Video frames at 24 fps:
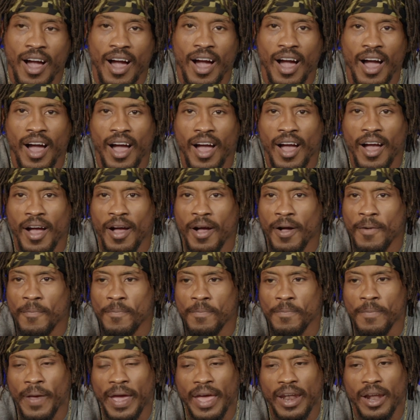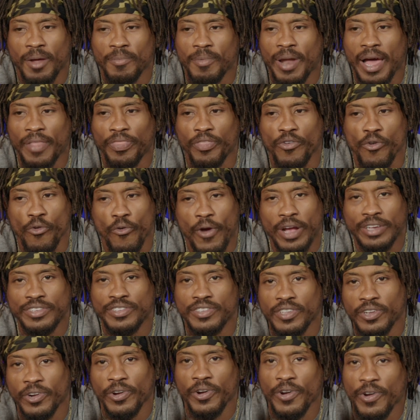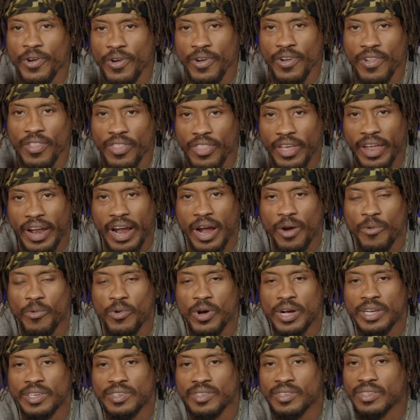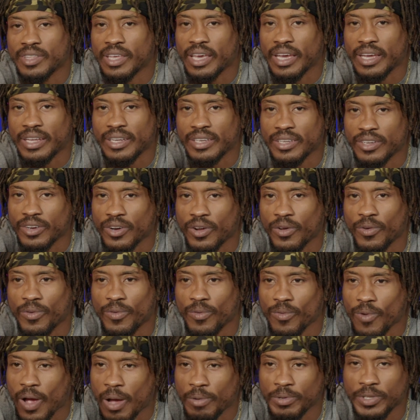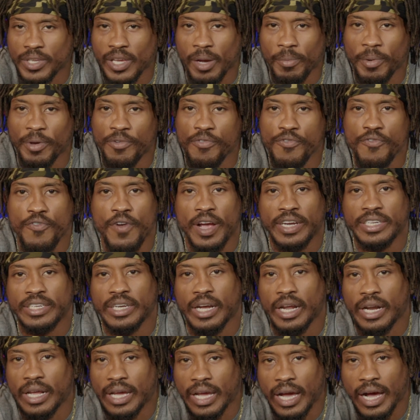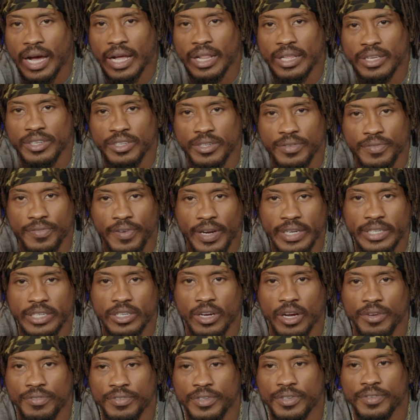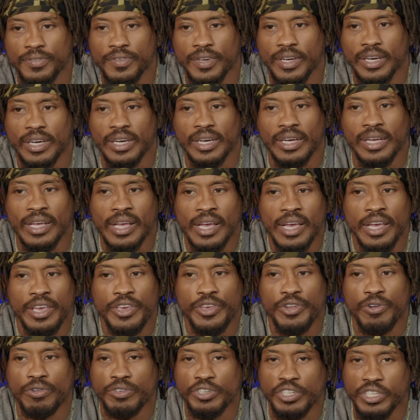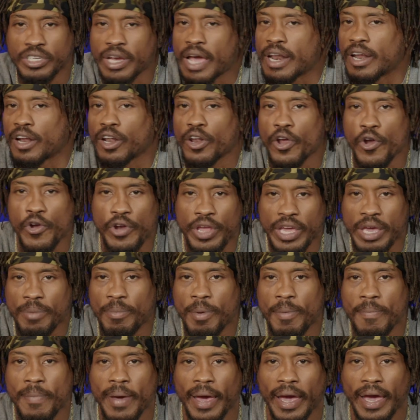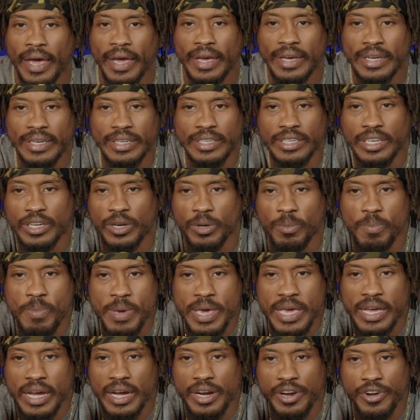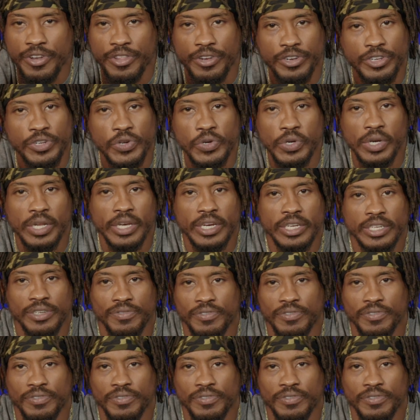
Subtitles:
Man, I'm not the wrestler that I was then. You know, I was coming fresh out of college, fresh off of, just kind of learning MMA and, you know, being under the tutelage